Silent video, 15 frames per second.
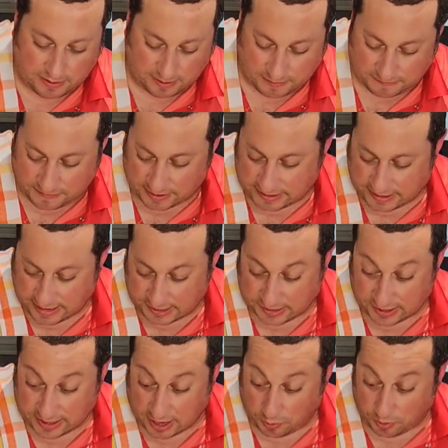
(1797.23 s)
Fantastic.
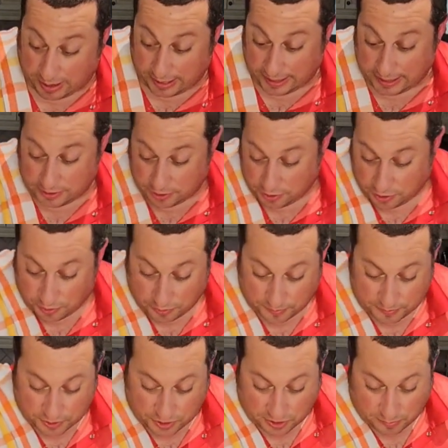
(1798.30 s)
Now what I like to do,
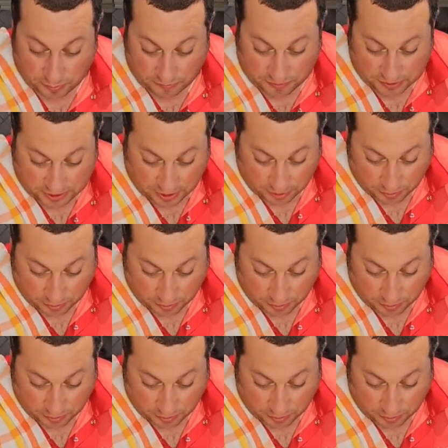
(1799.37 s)
just gonna move this out of the